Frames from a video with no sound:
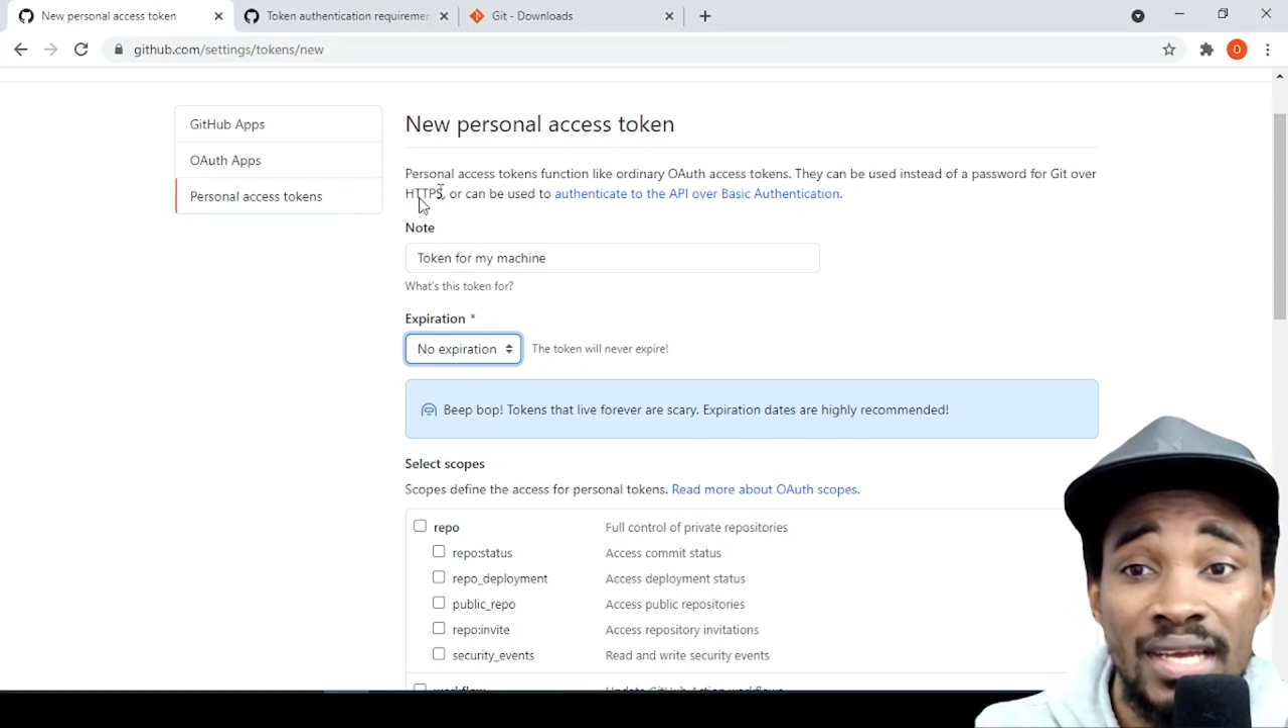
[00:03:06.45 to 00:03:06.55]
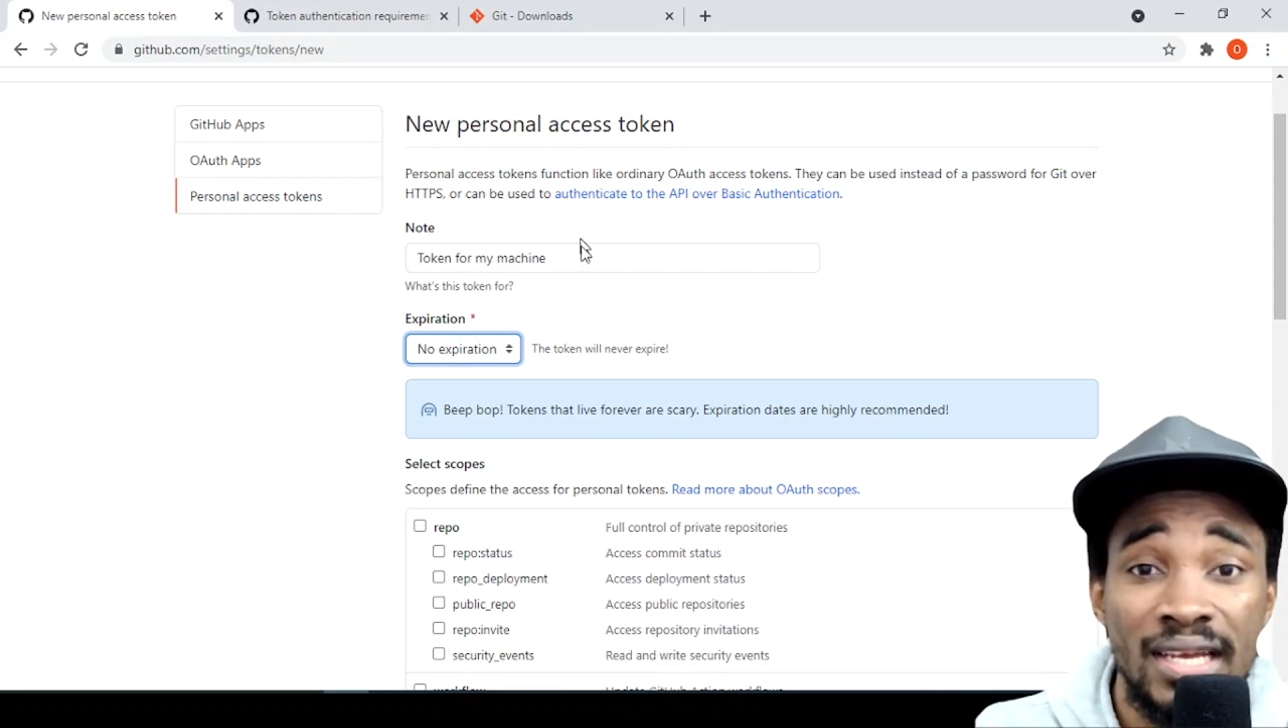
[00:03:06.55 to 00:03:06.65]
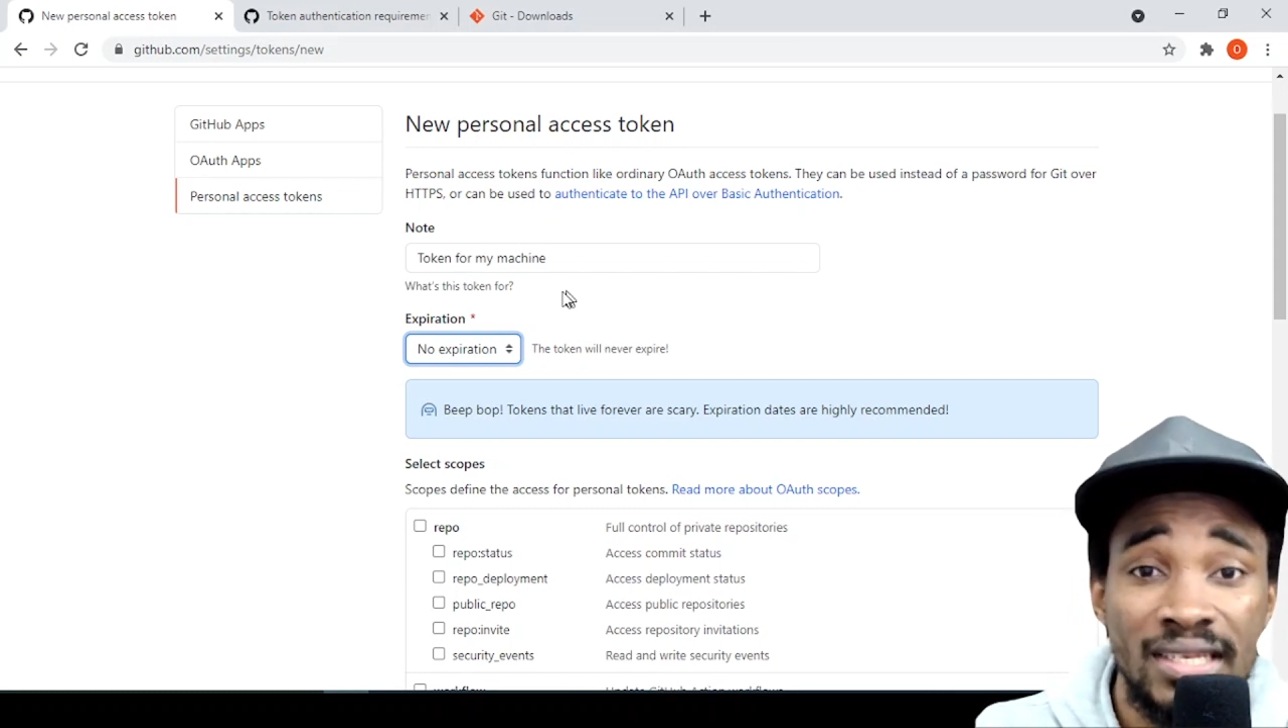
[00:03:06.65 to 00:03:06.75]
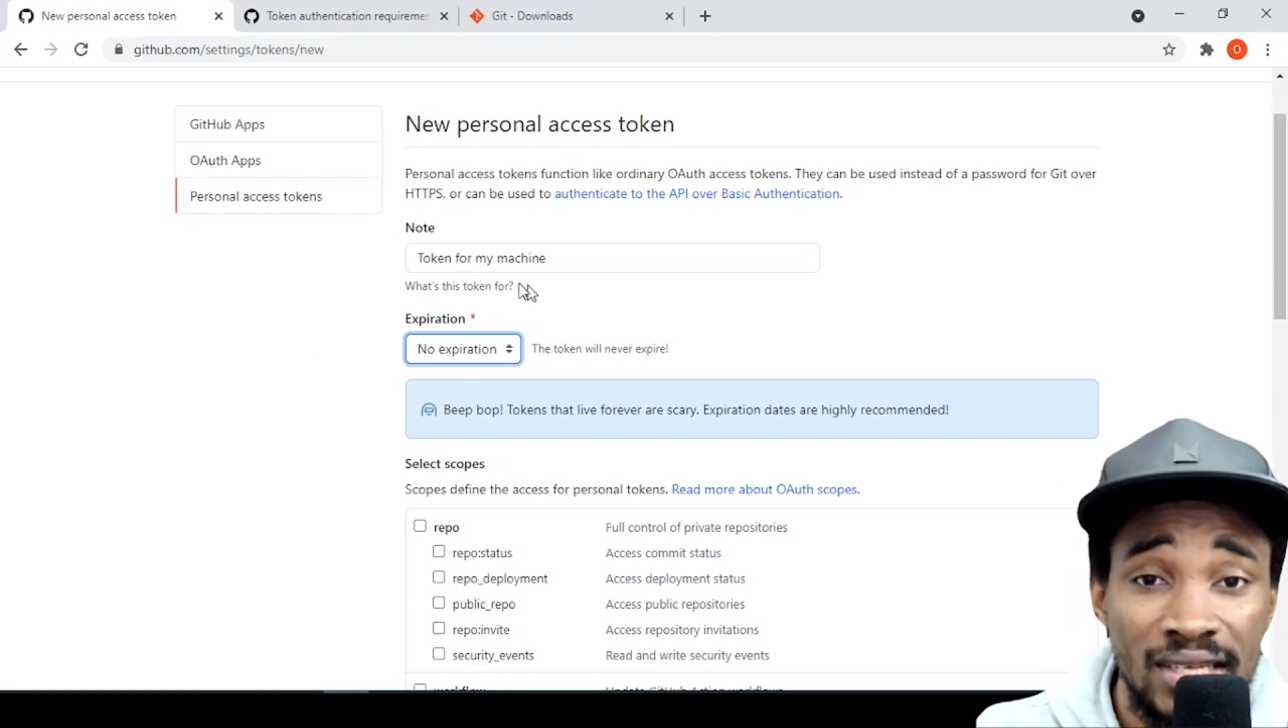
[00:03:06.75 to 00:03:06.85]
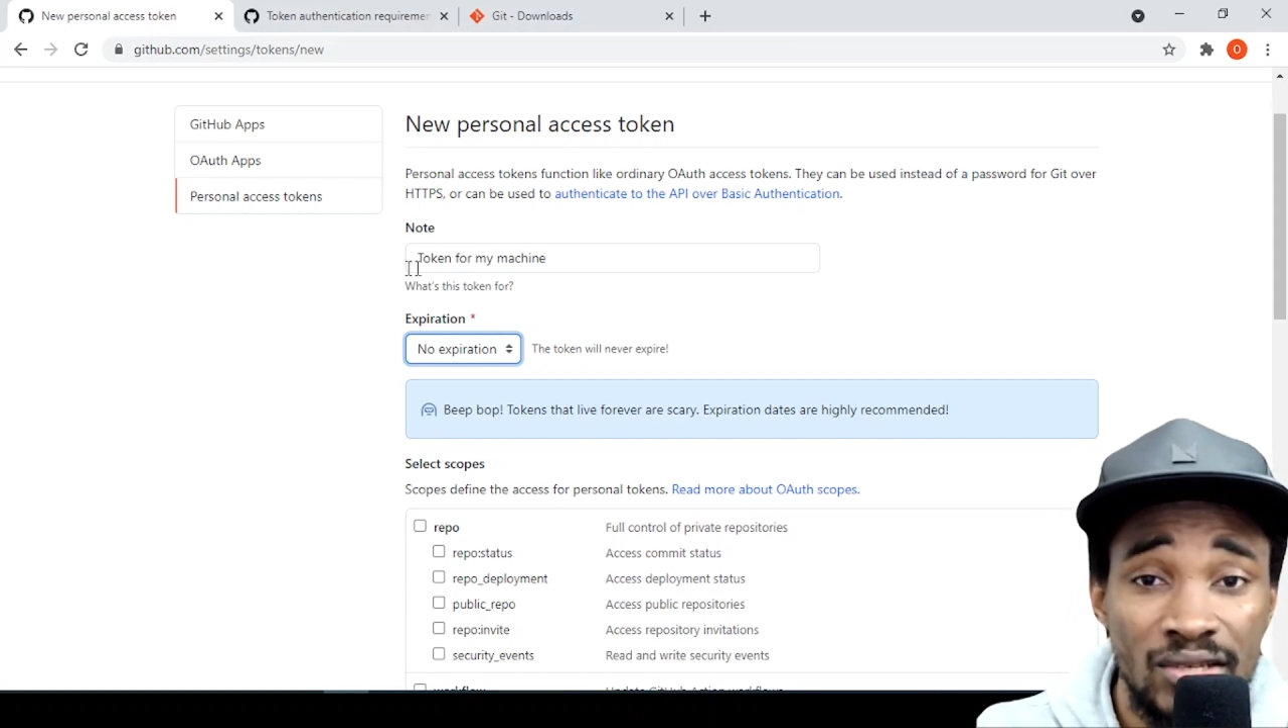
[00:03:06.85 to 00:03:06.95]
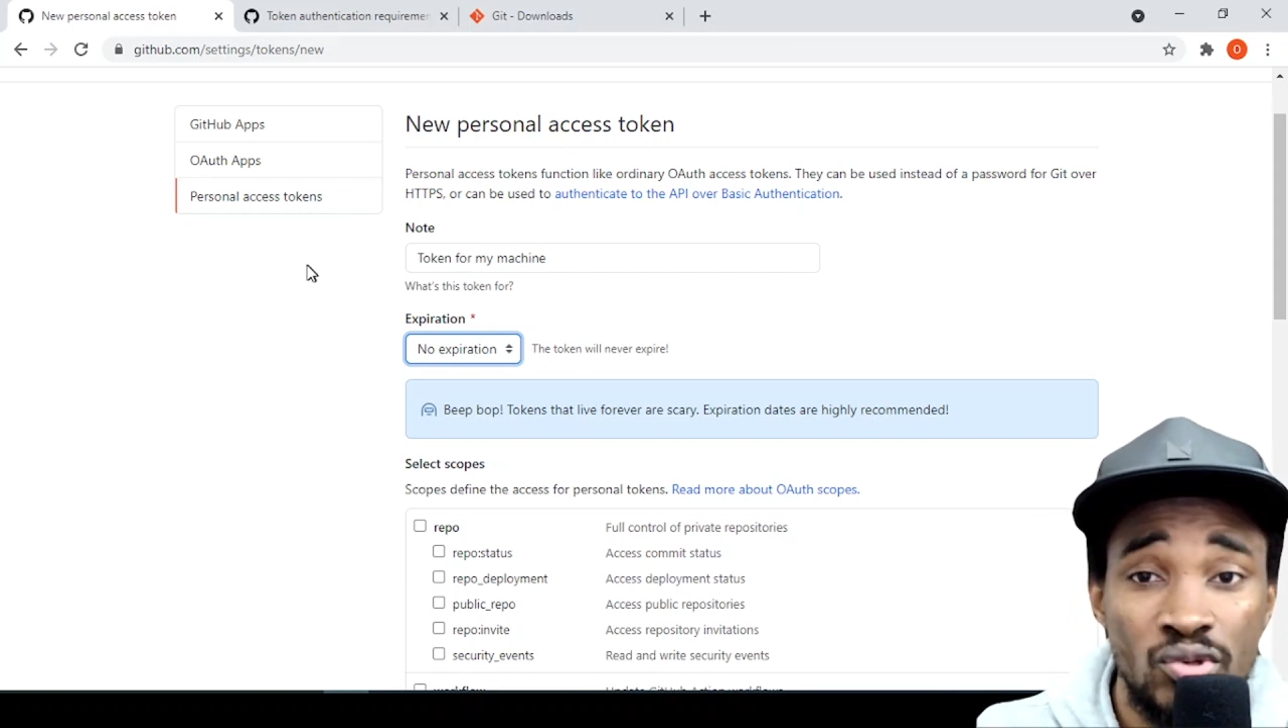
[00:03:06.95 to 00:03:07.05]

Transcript: get access